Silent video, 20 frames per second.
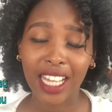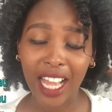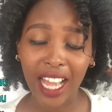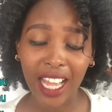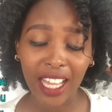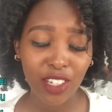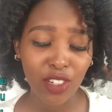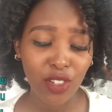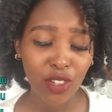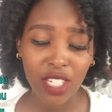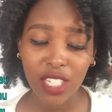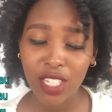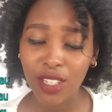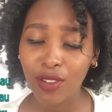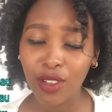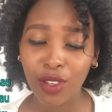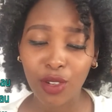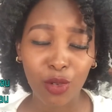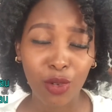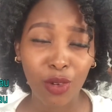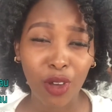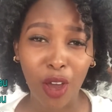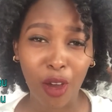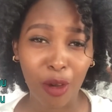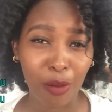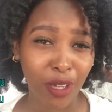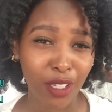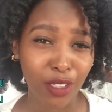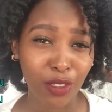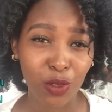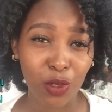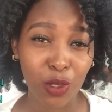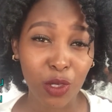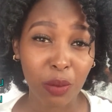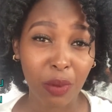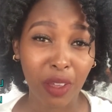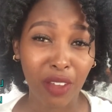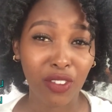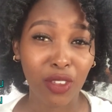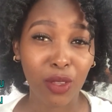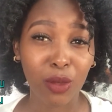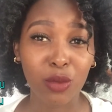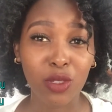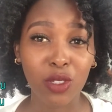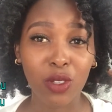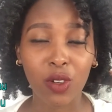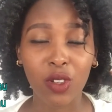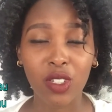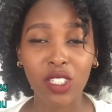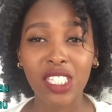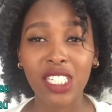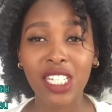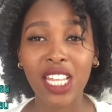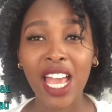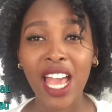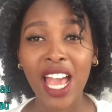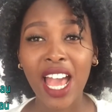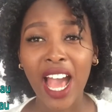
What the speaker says: I don't even know how much these perfumes cost.